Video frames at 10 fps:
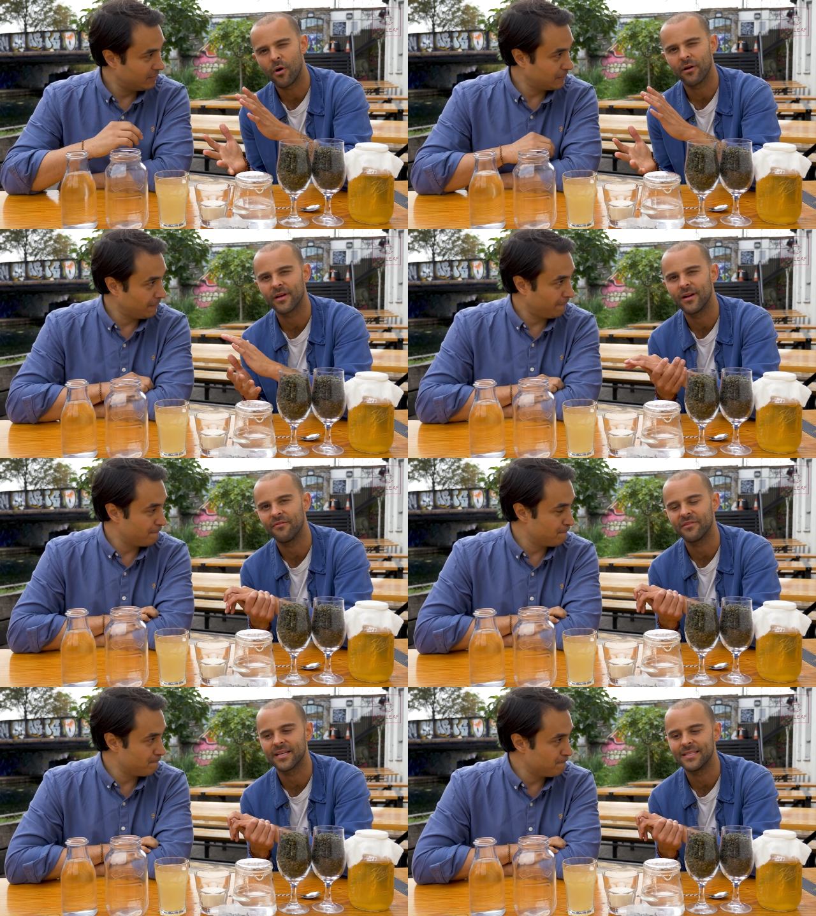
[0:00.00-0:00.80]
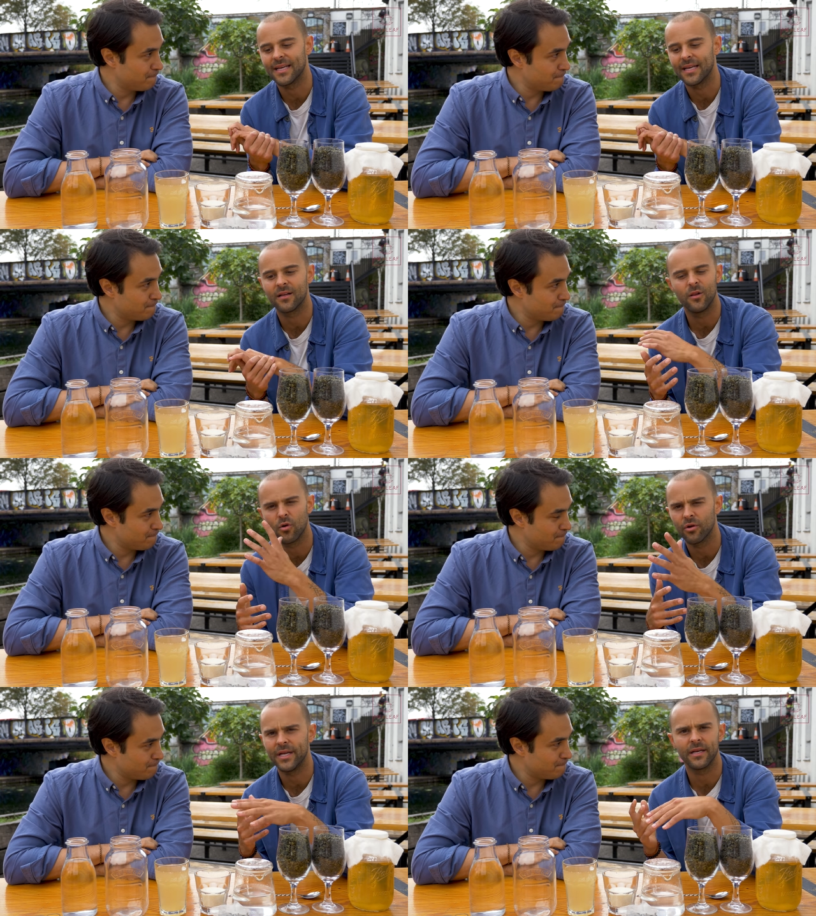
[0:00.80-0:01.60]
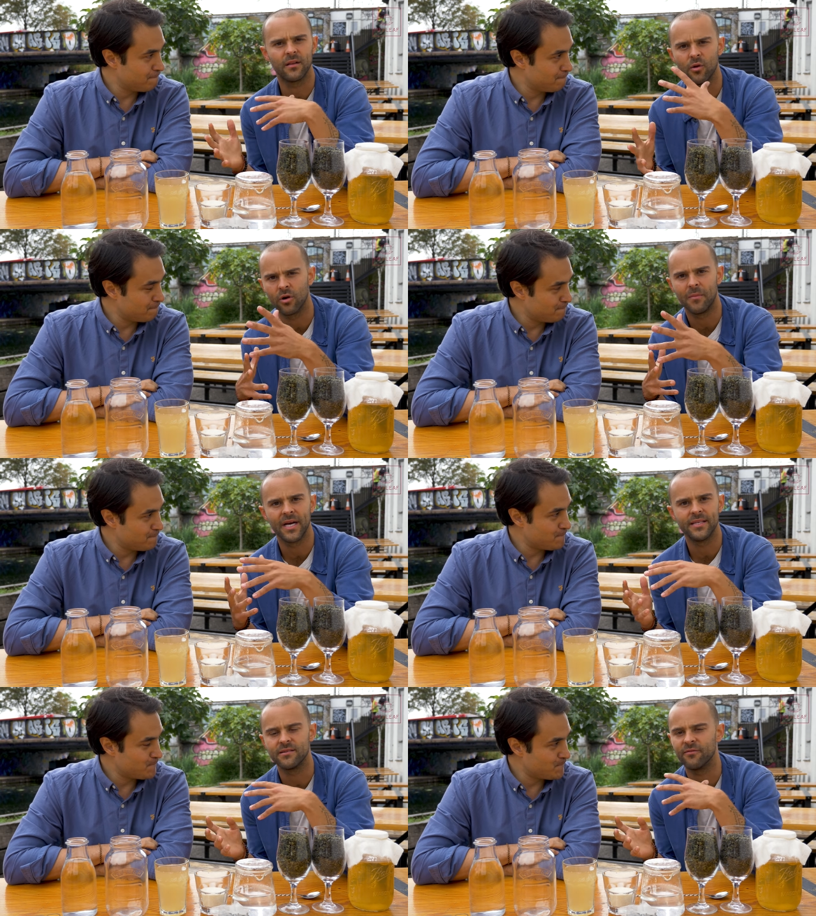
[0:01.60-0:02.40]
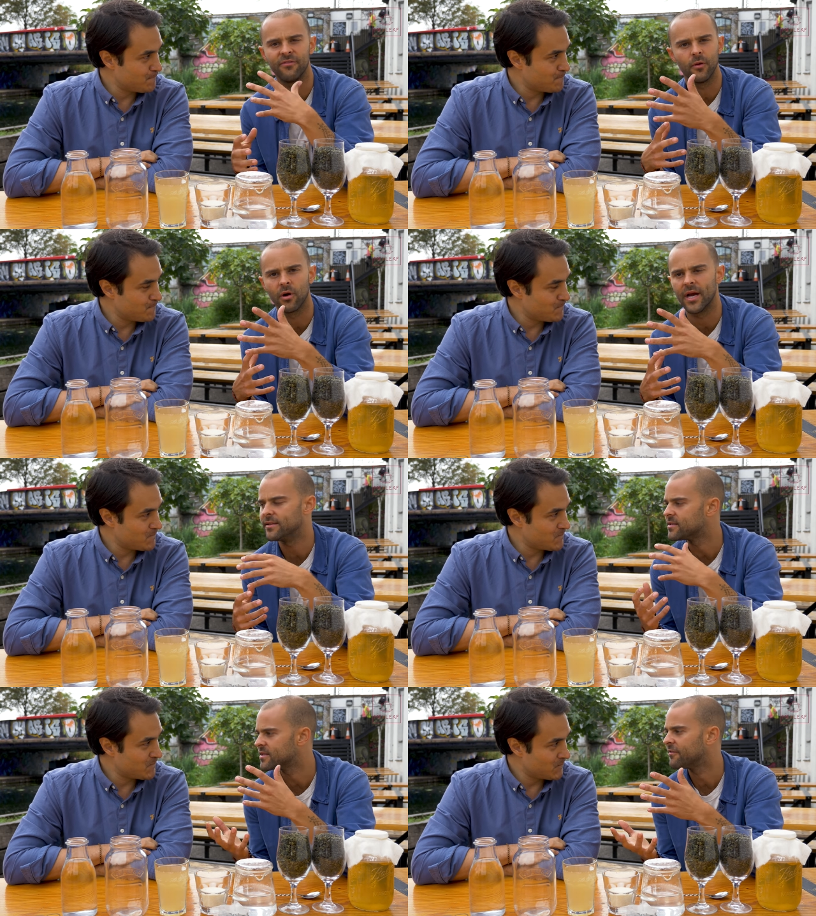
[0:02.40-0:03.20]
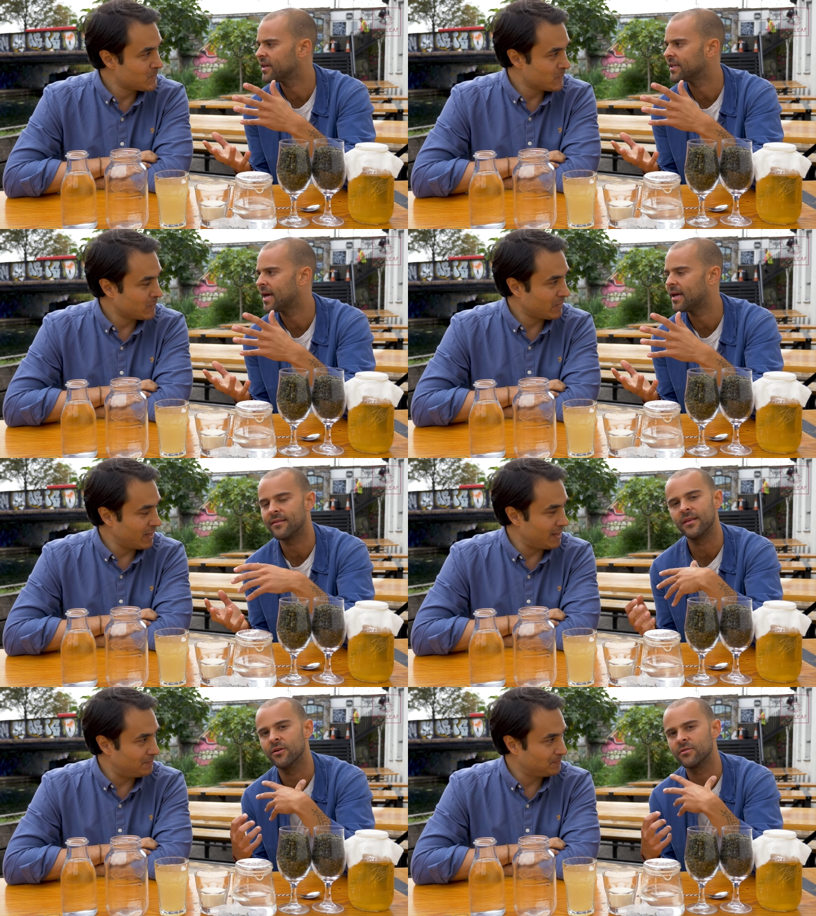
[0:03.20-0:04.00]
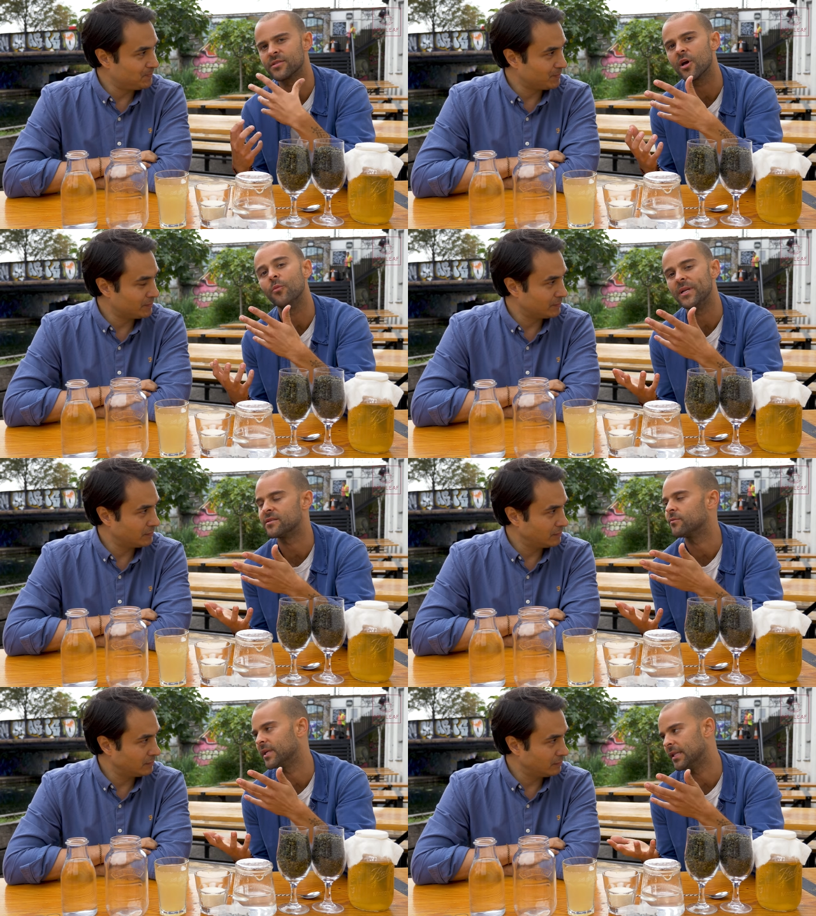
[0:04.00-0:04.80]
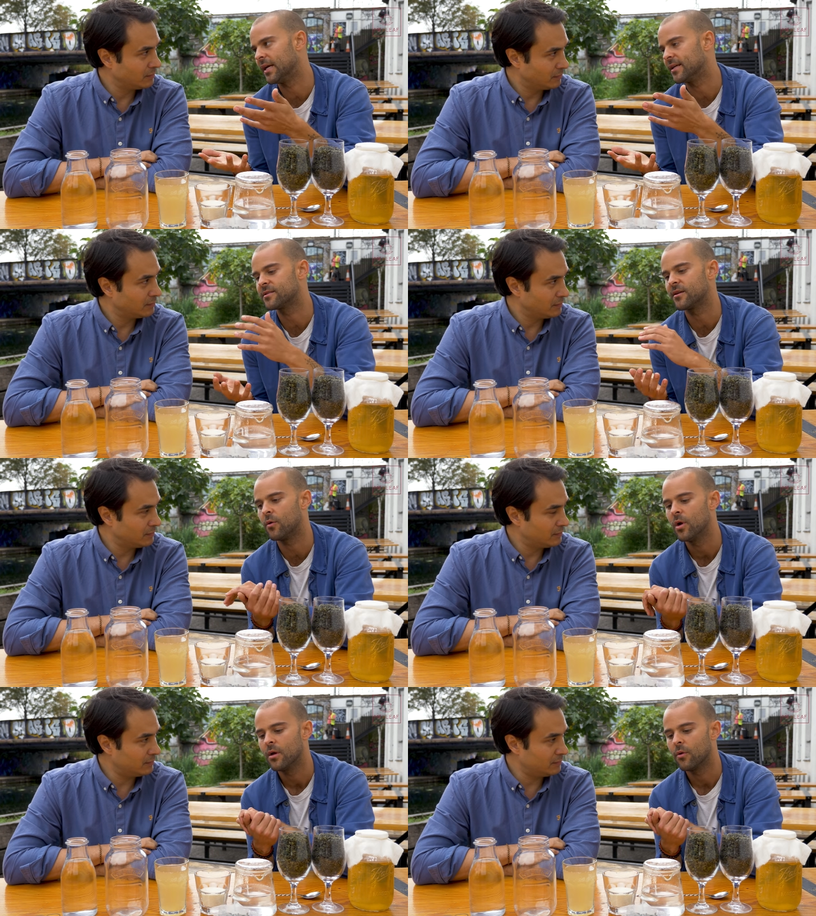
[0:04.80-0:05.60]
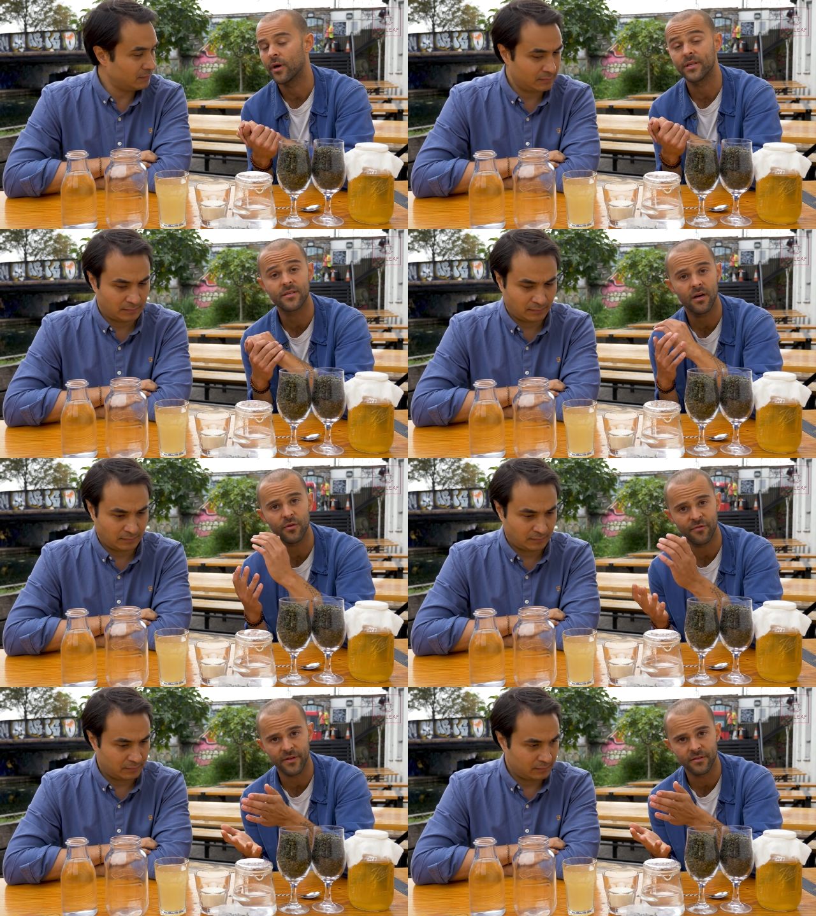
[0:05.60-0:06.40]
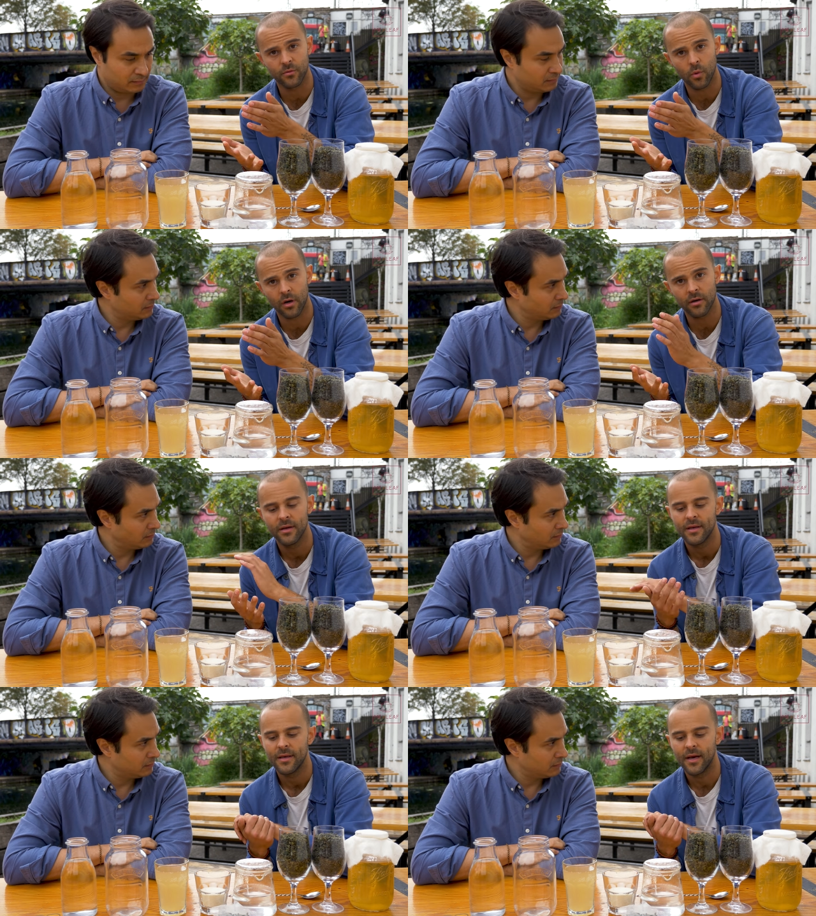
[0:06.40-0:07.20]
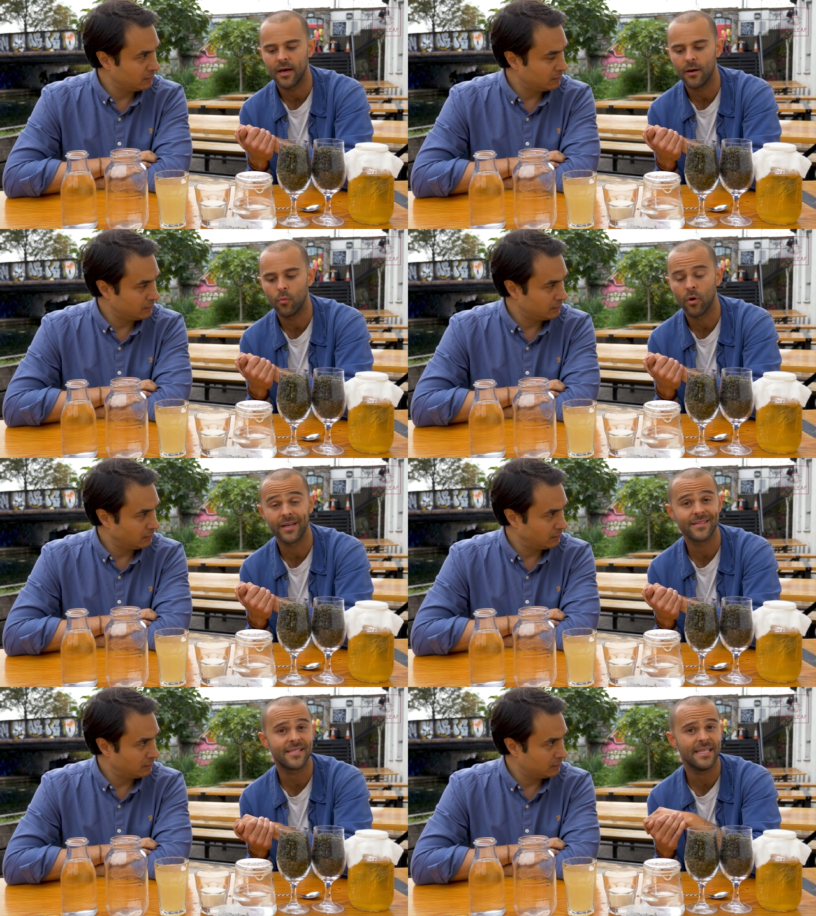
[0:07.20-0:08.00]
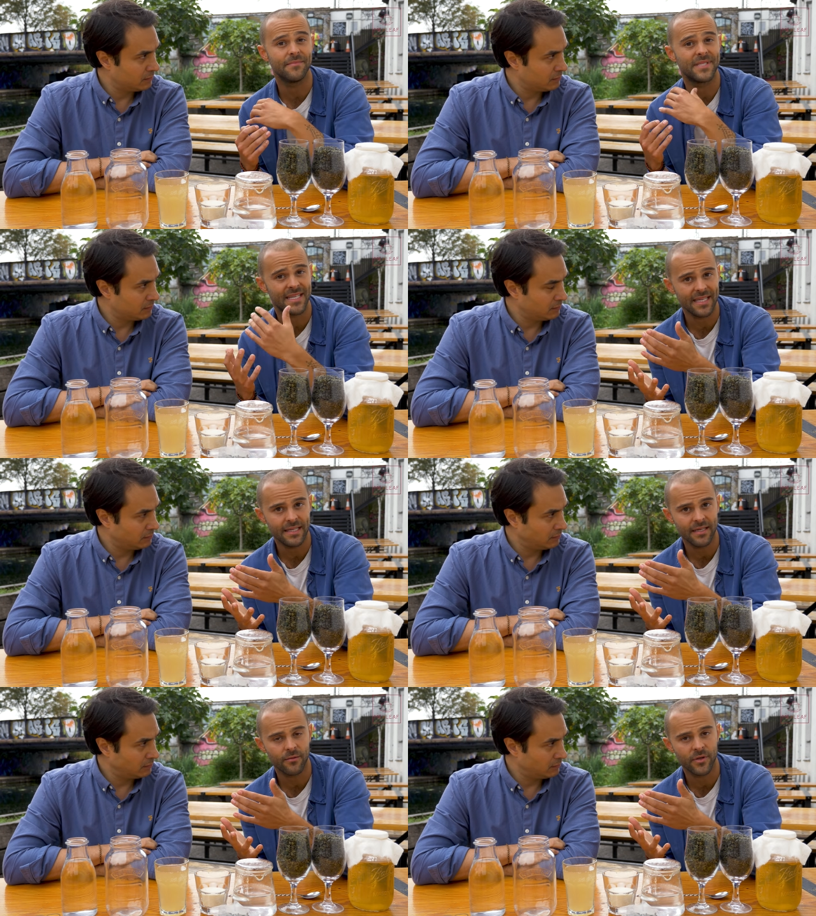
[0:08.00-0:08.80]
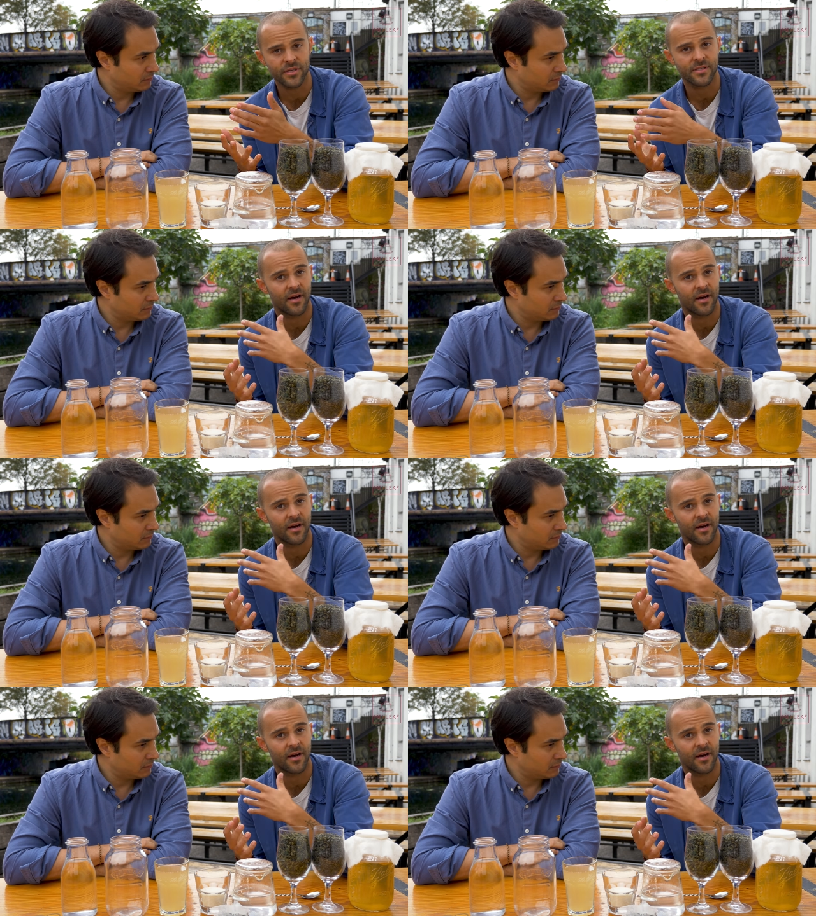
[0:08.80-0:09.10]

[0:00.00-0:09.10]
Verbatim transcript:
Speaker 1: water can often contain chlorine and chloramines and fluoride and stuff like that yeah. that your SCOBY doesn't really like. So mm. we're going to start with filtered water. Um, we're going to steep tea, which is